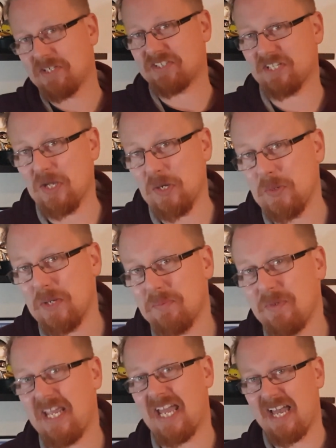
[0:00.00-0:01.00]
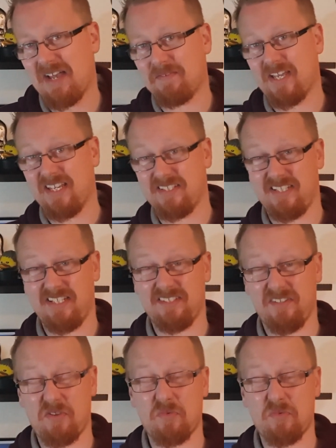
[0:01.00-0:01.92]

So we have a season